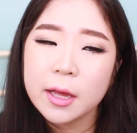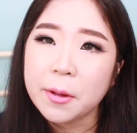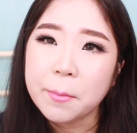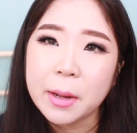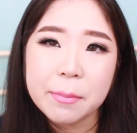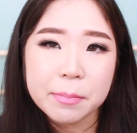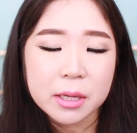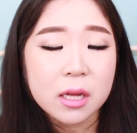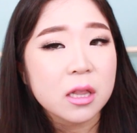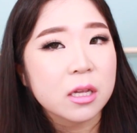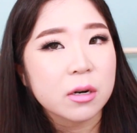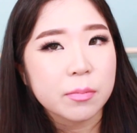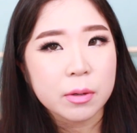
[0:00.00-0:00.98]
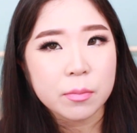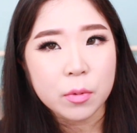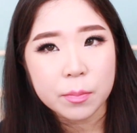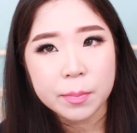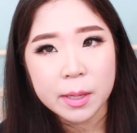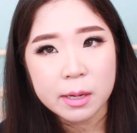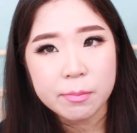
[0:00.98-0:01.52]
it might be a little bit more
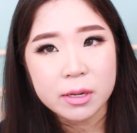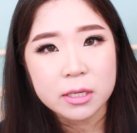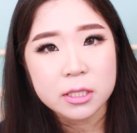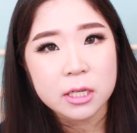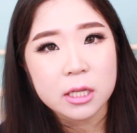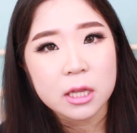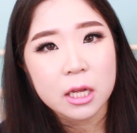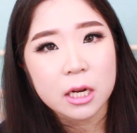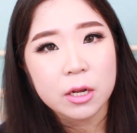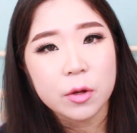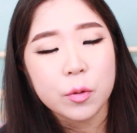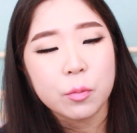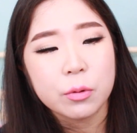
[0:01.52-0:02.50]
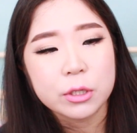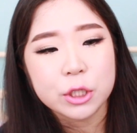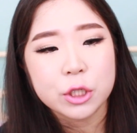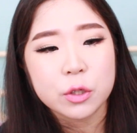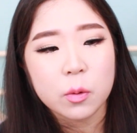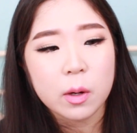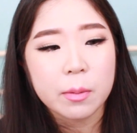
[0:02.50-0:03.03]
pigmented than it would
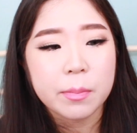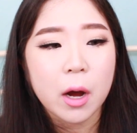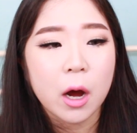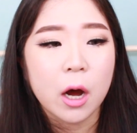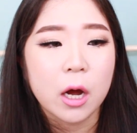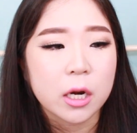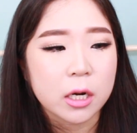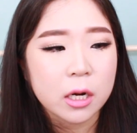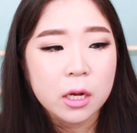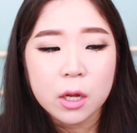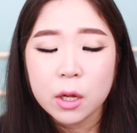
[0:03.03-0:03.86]
show up on